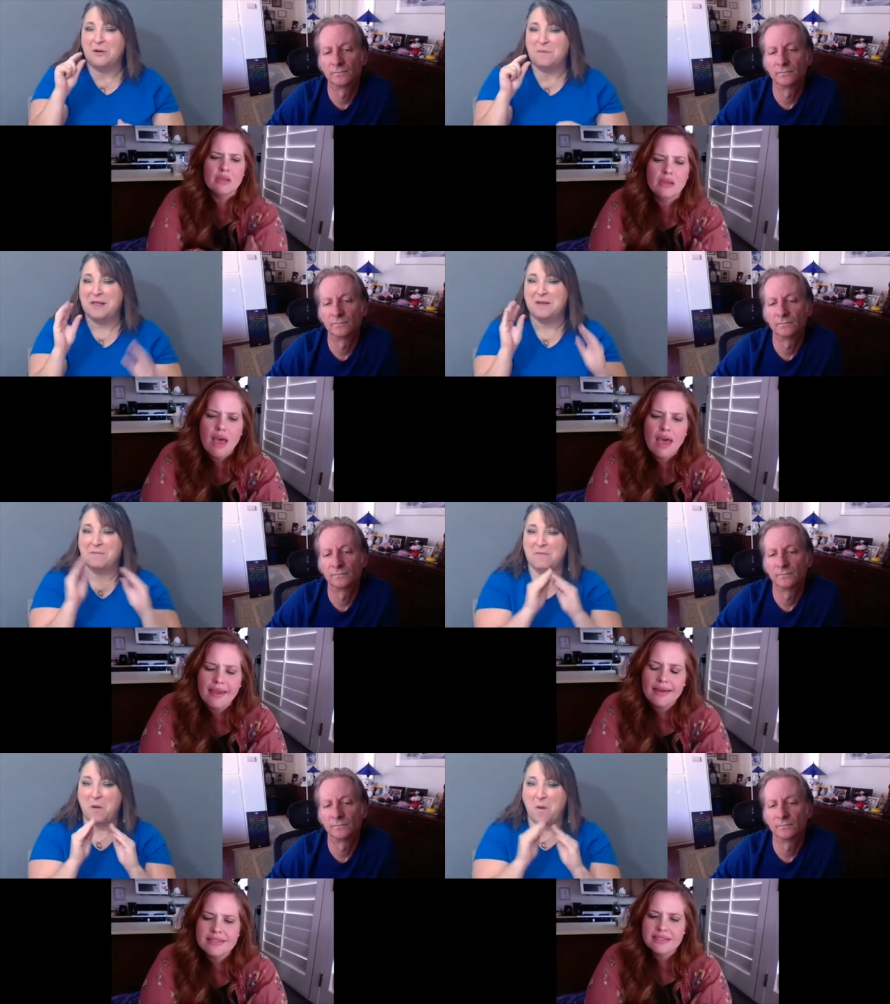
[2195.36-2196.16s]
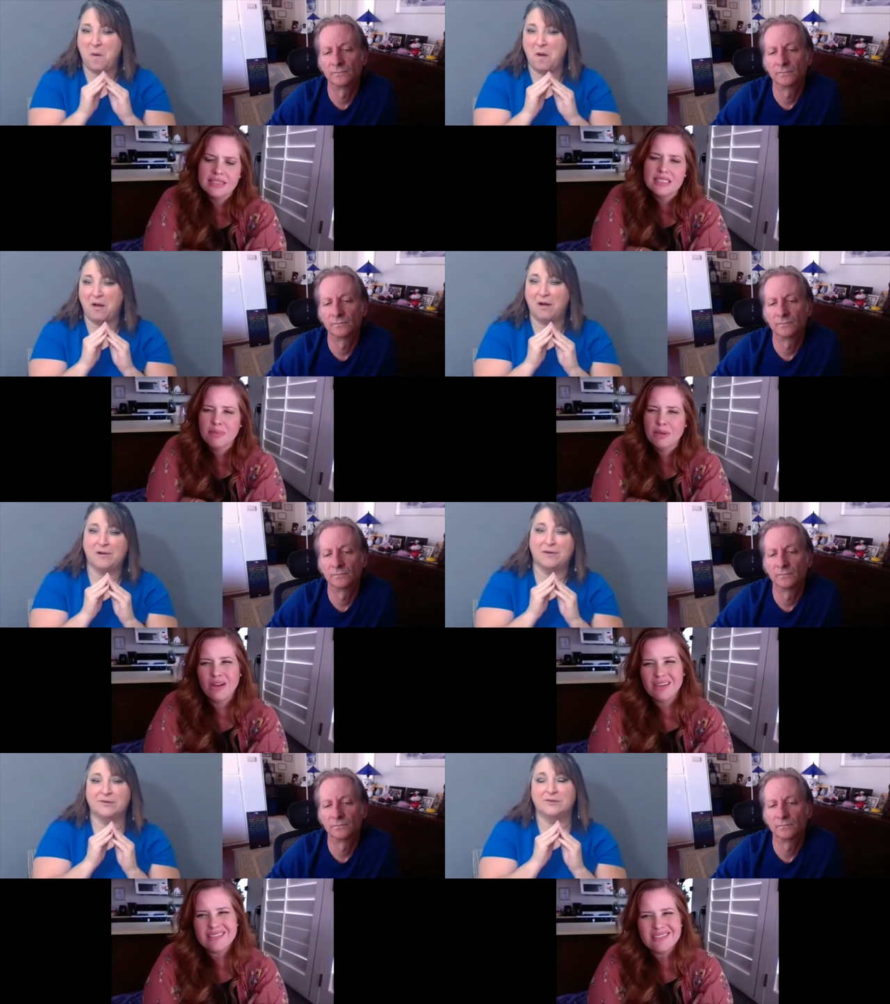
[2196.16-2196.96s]
Speaker 1: I guess,
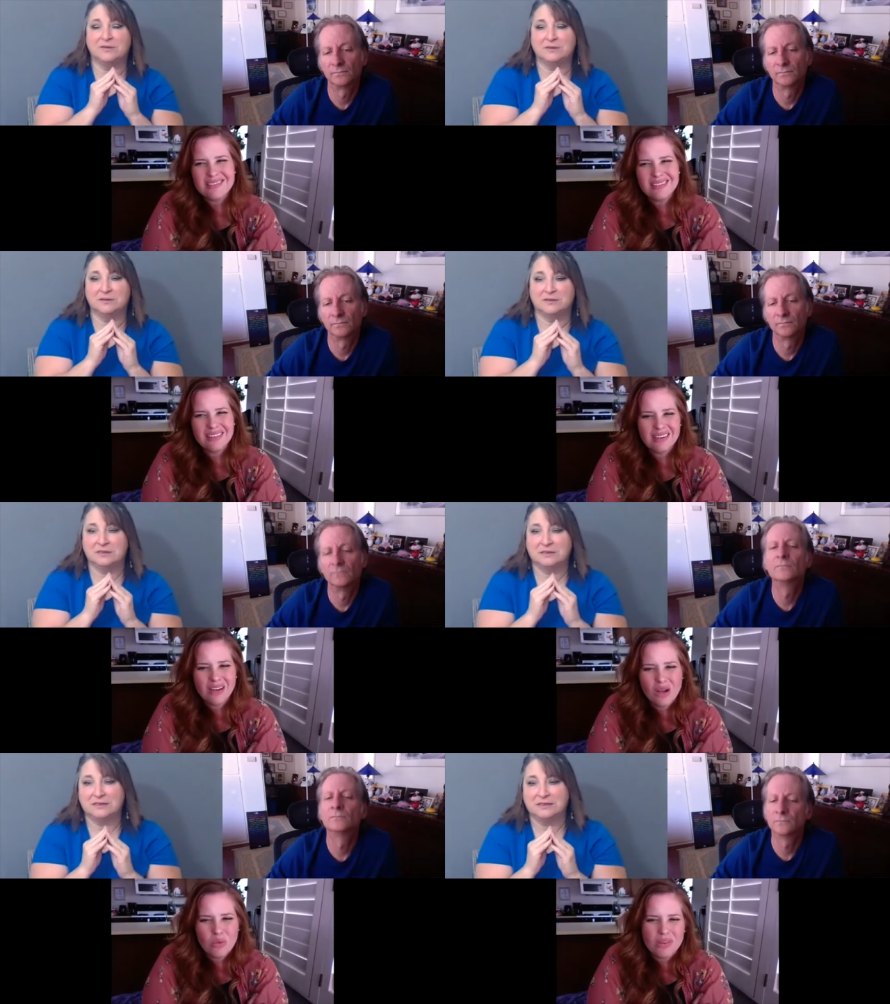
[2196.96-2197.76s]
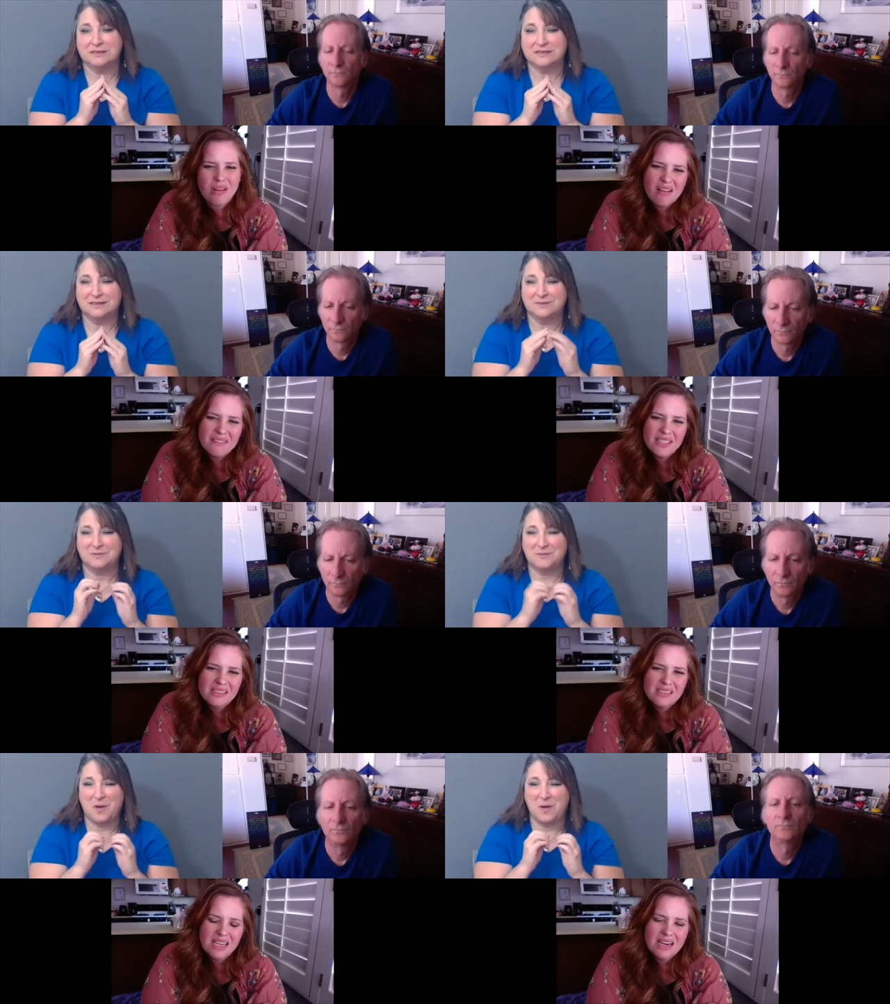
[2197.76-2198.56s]
experience, you know, with conflict
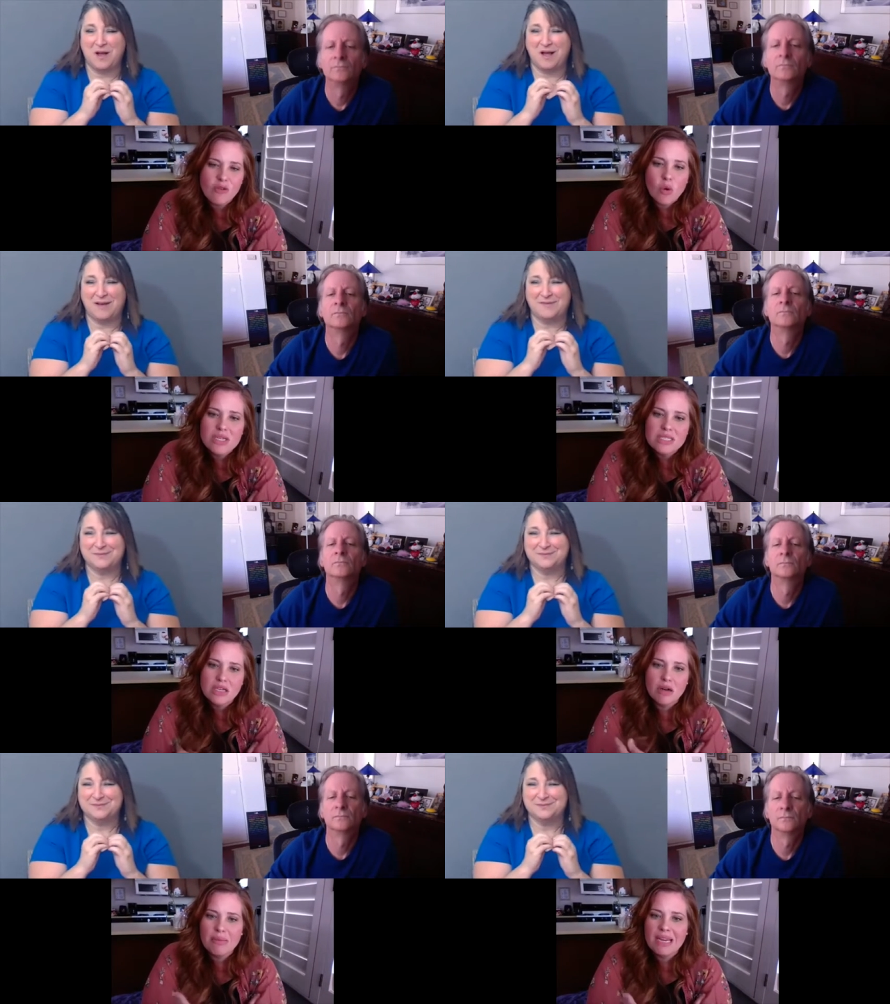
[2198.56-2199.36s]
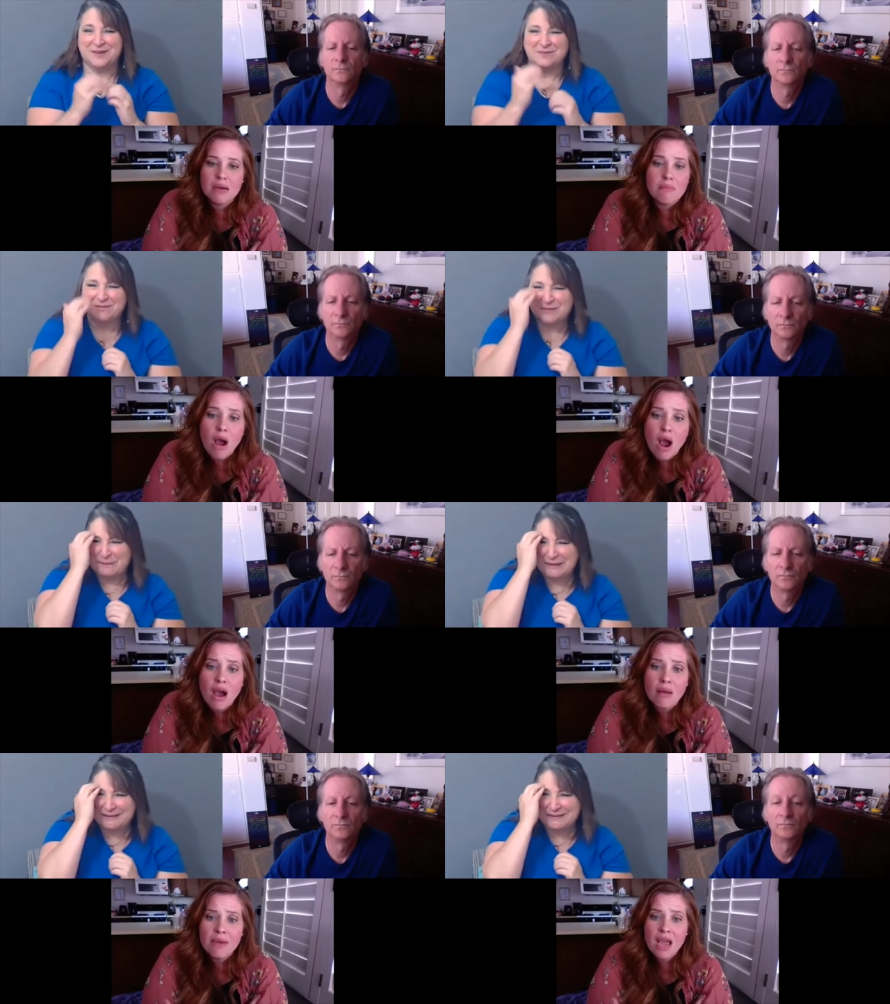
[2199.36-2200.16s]
and of course, you know, being a
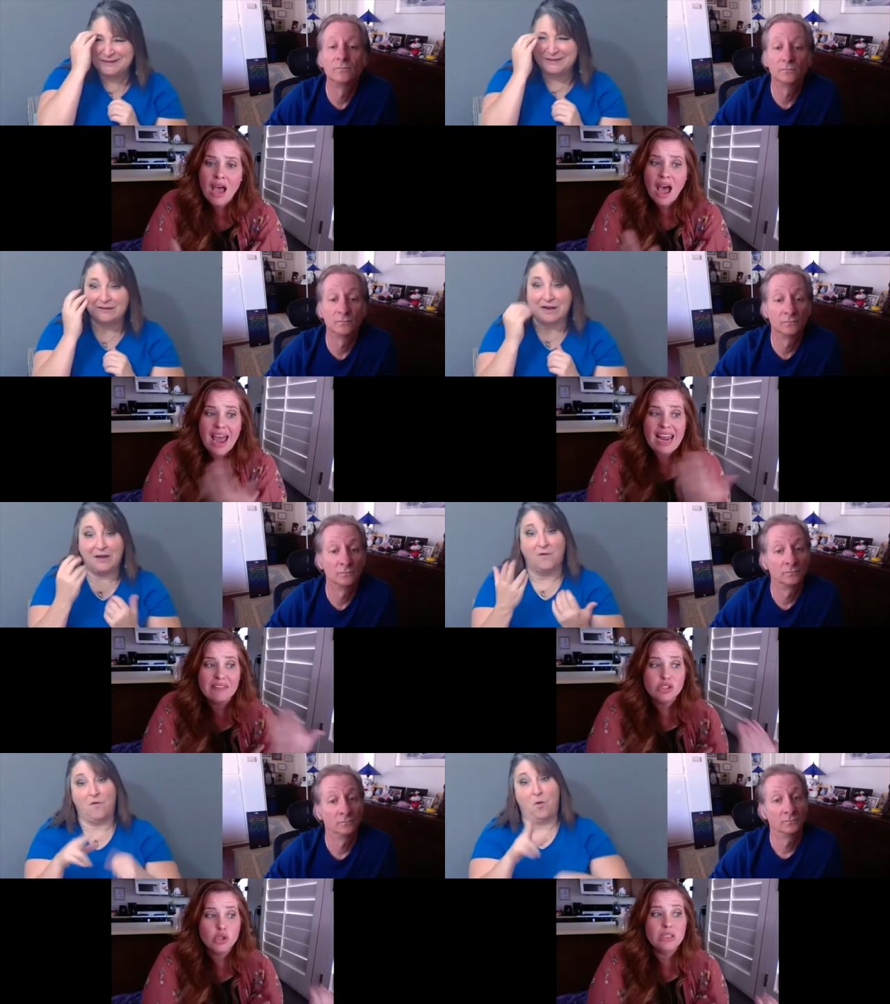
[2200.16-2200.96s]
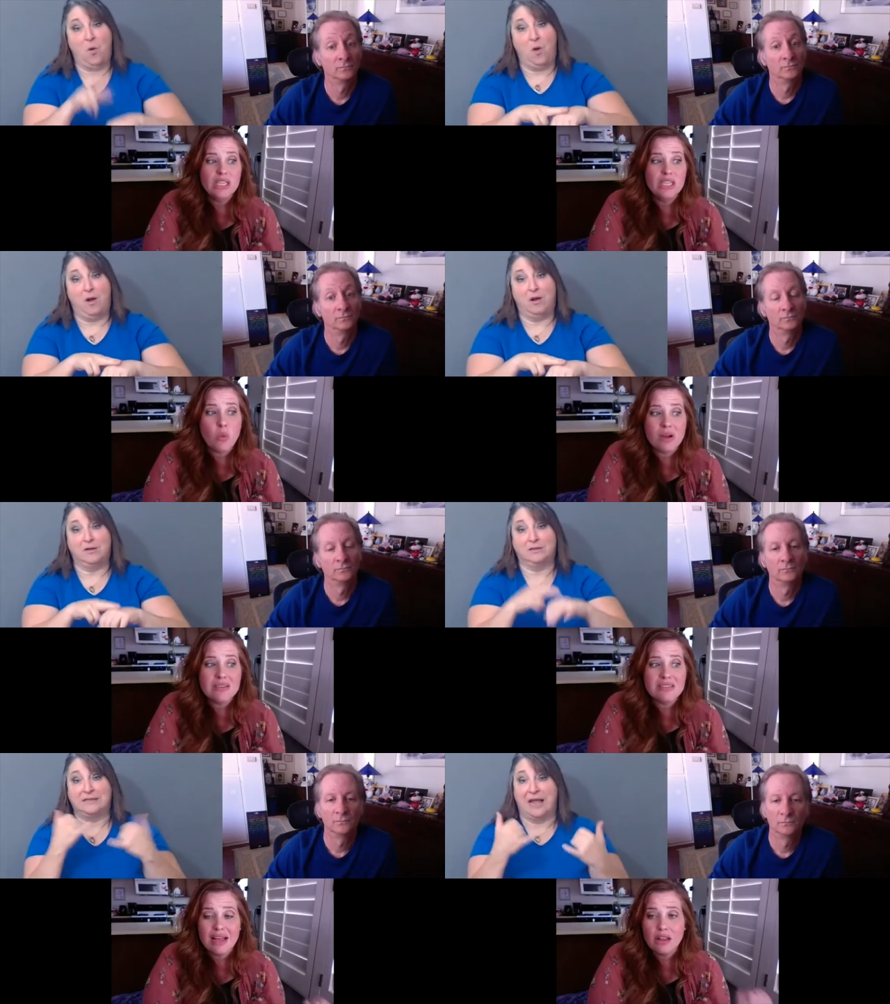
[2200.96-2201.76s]
mom, I have two little
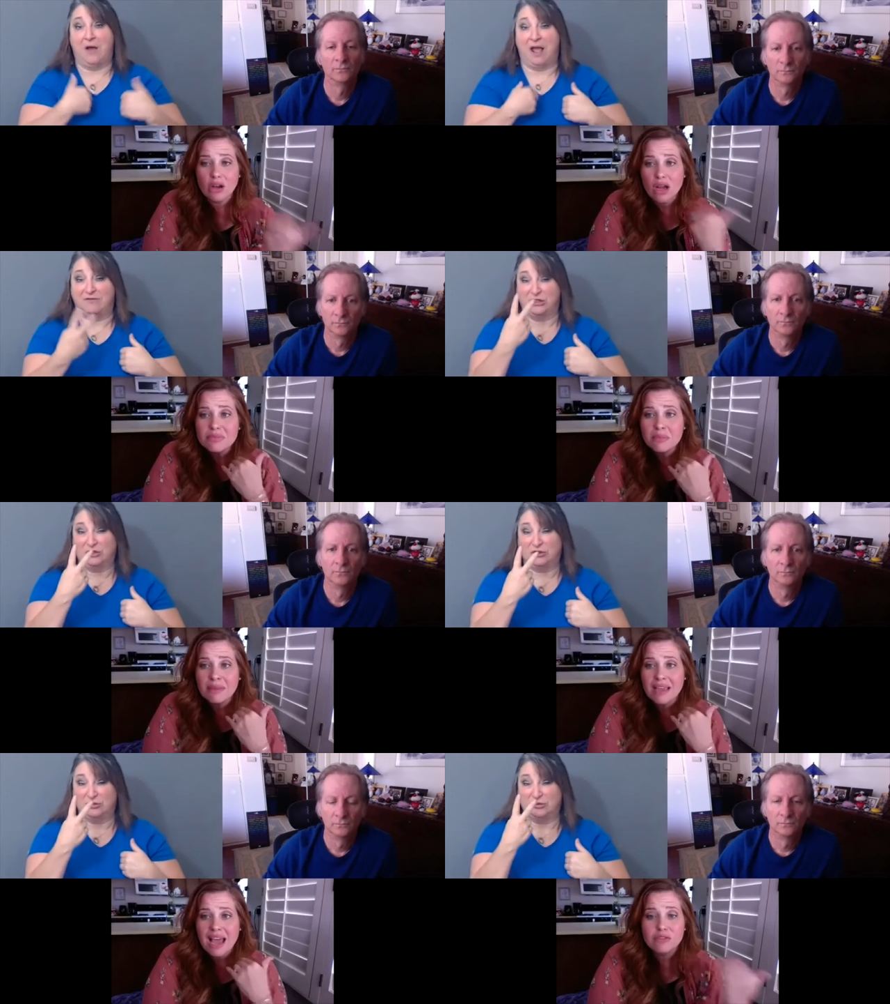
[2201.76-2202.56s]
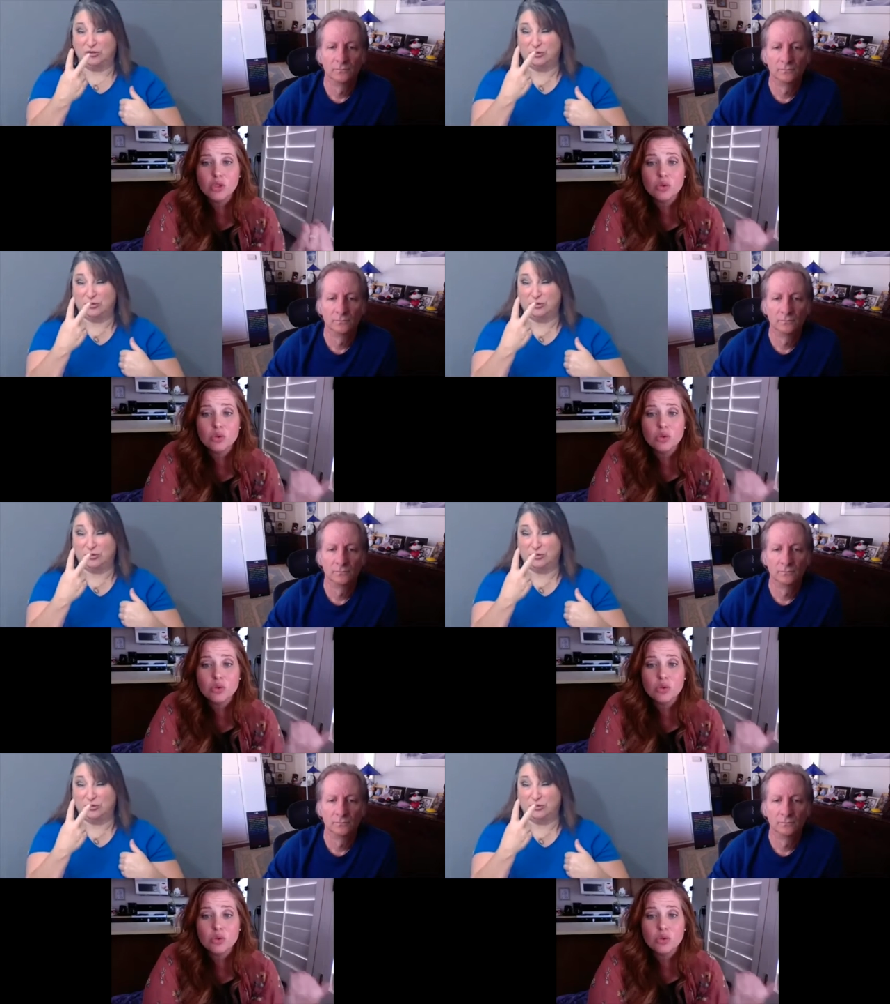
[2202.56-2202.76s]
ones that look up to me. I have two